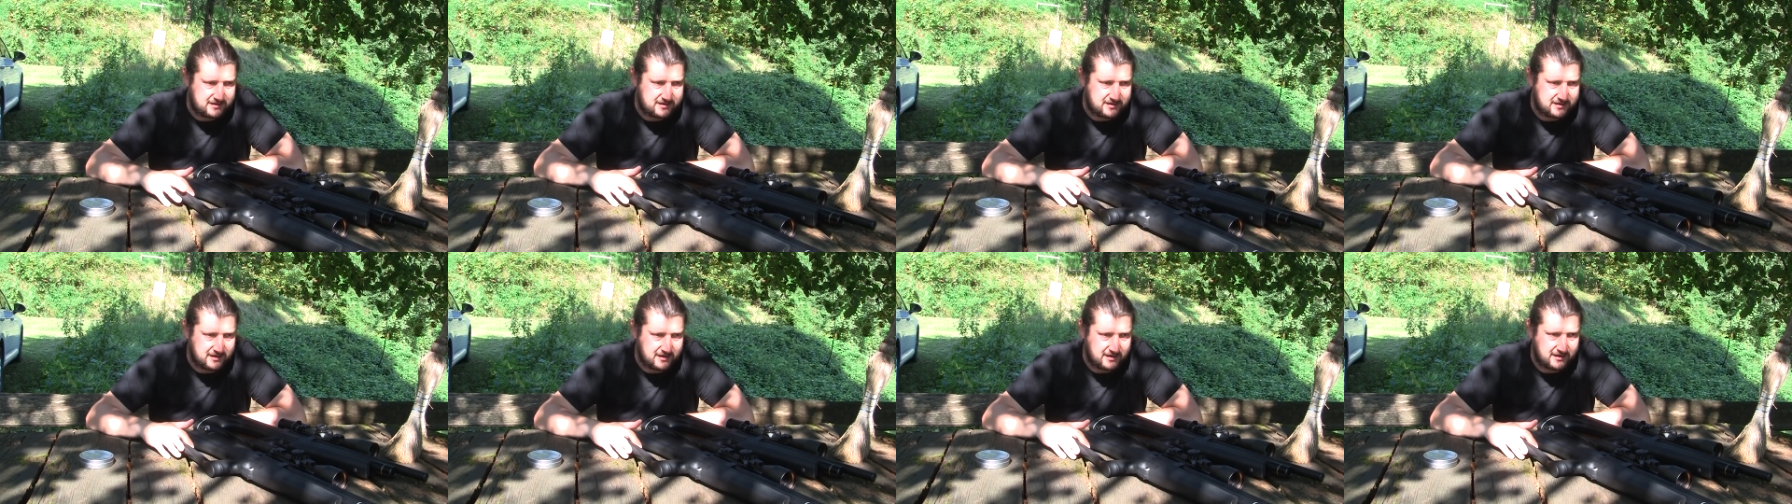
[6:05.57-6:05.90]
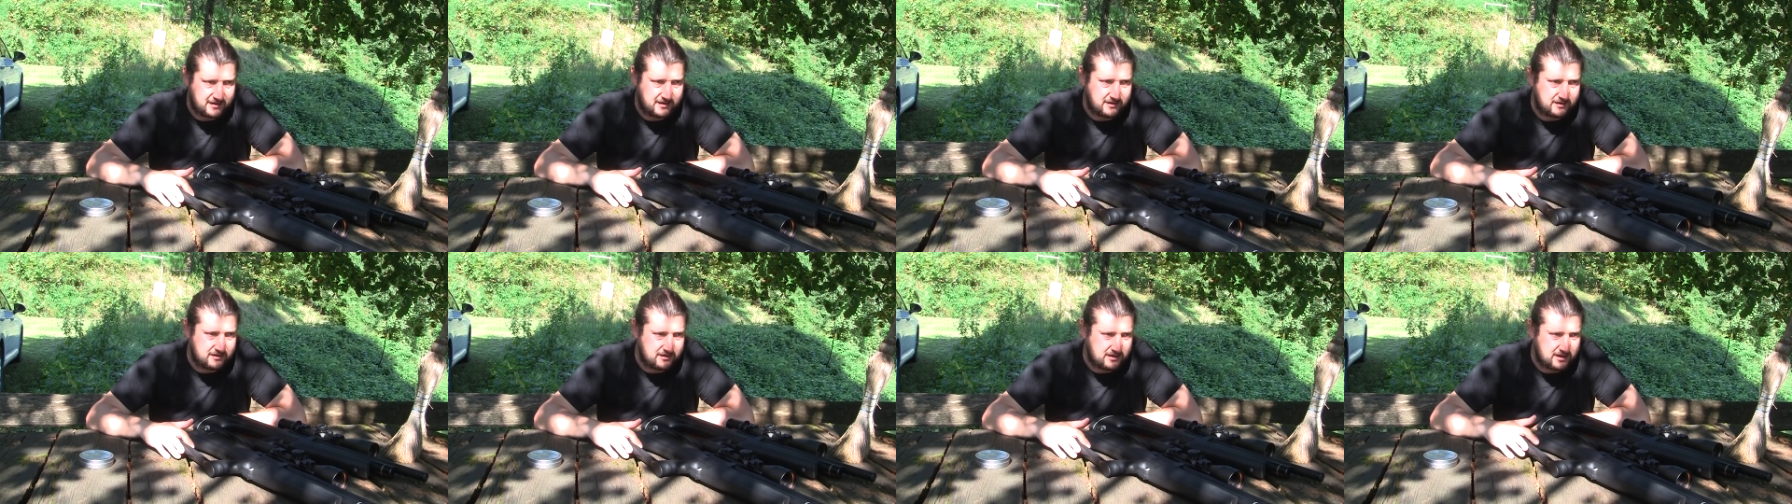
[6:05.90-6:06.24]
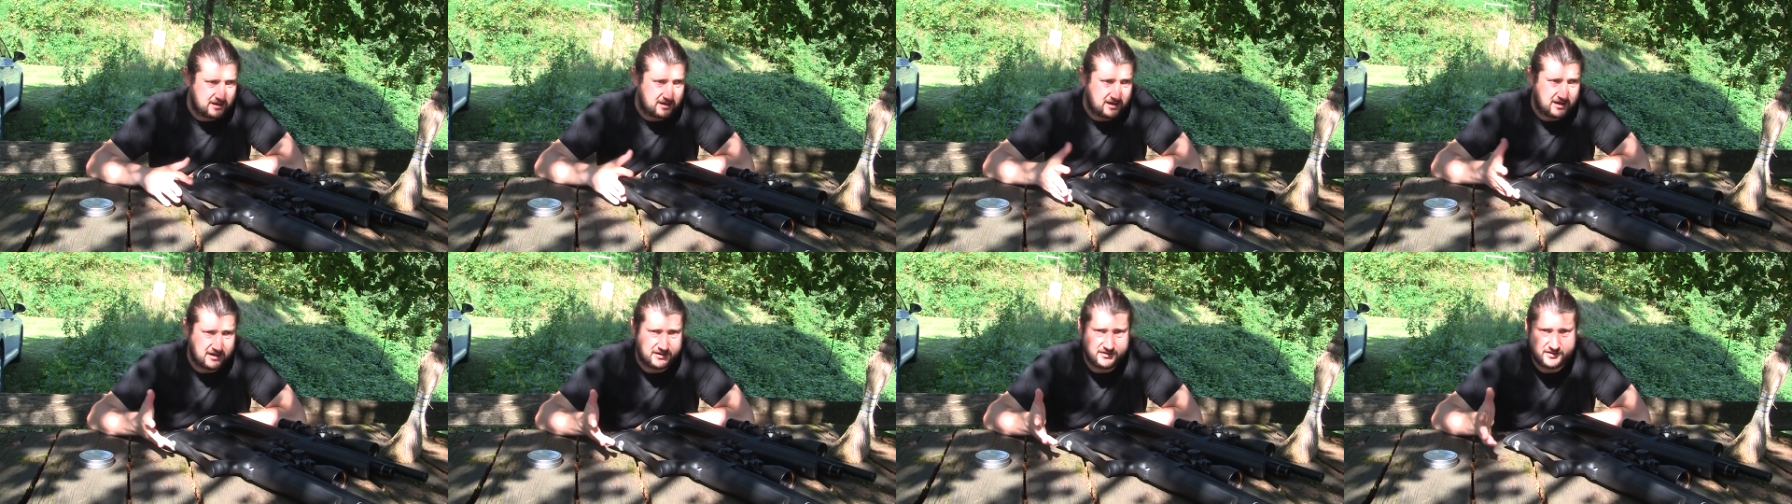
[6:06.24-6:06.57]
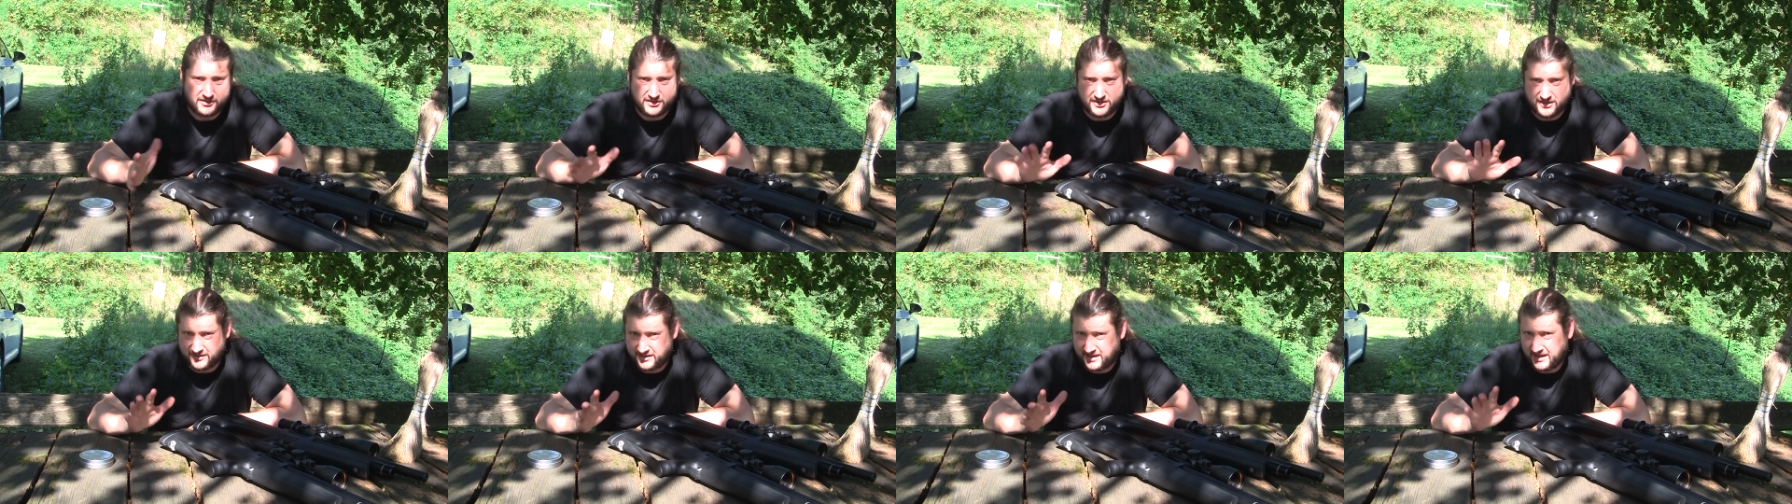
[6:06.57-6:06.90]

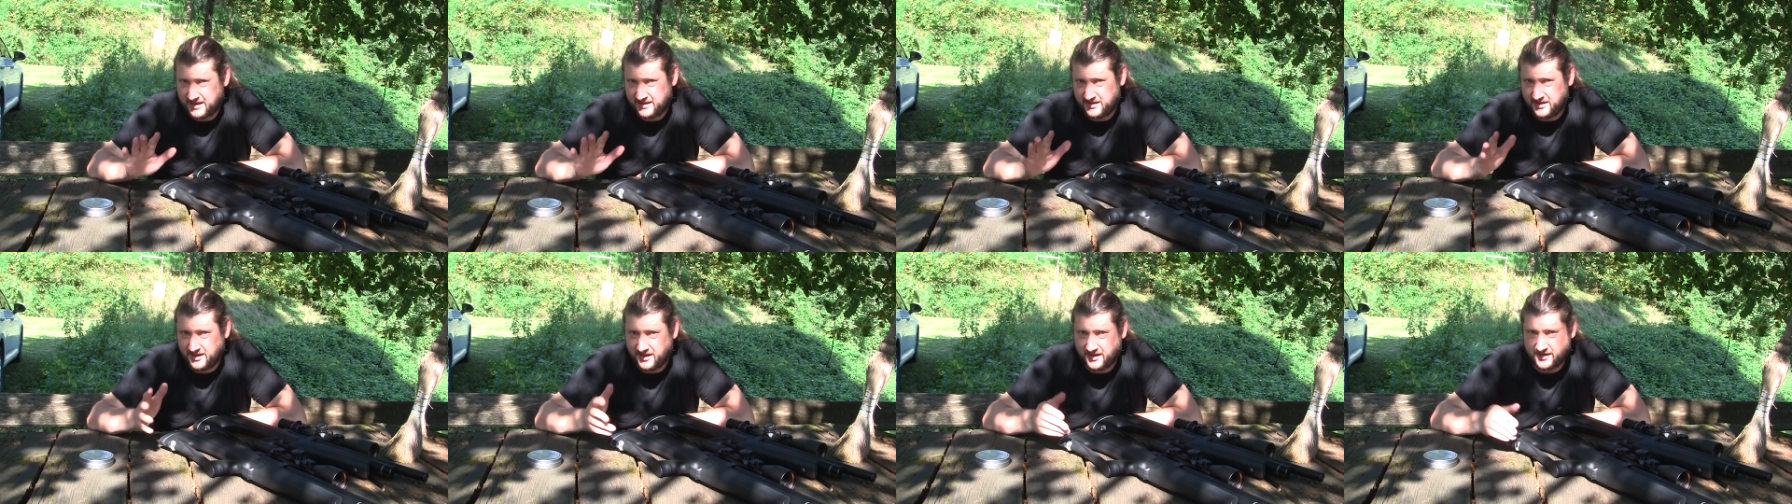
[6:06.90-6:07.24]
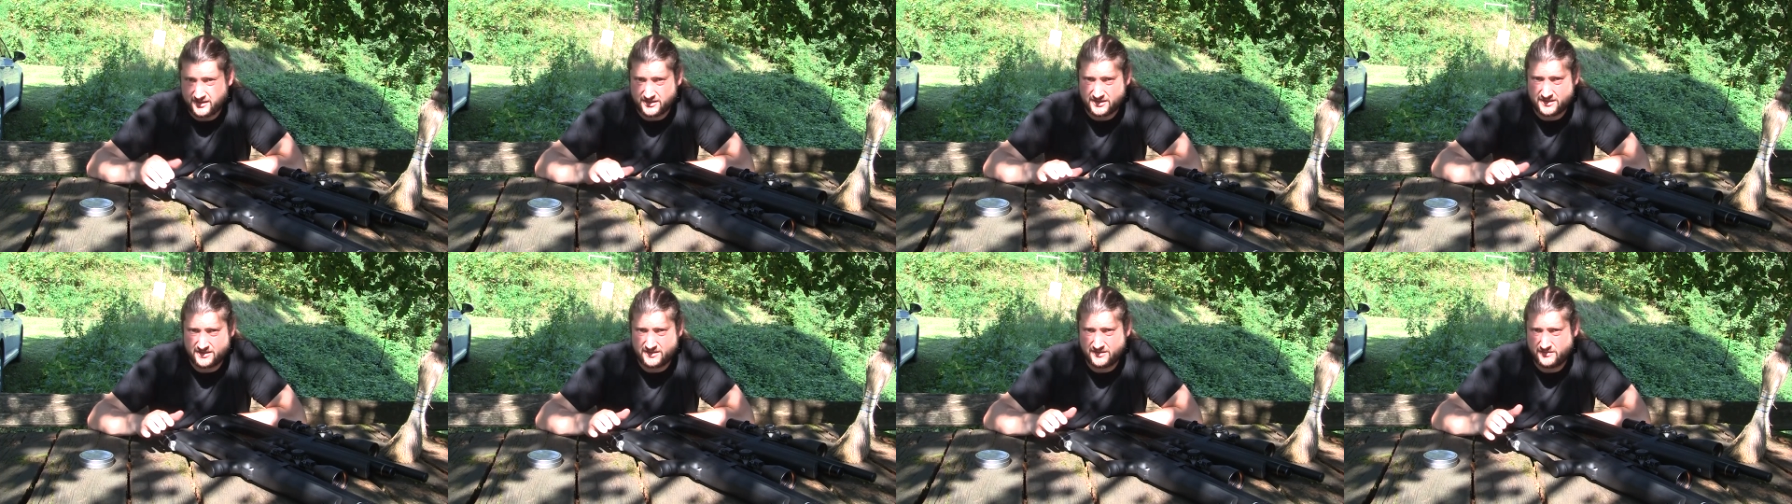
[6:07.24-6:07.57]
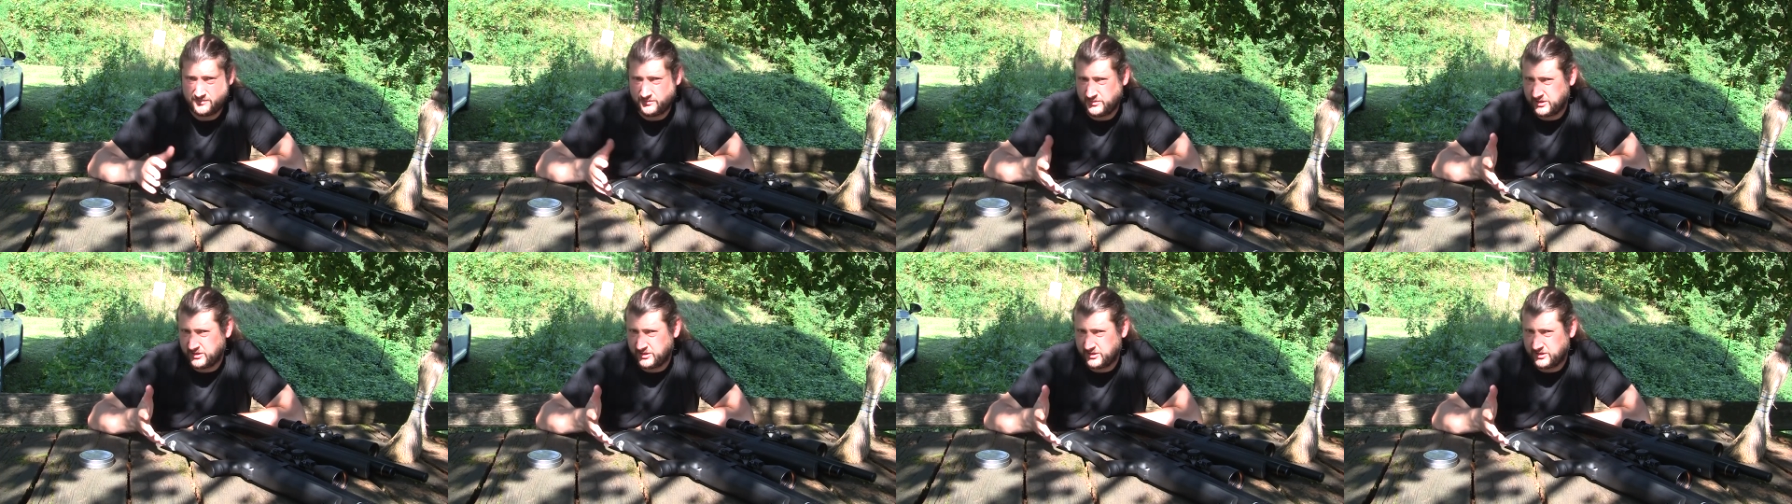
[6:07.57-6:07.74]
110 yards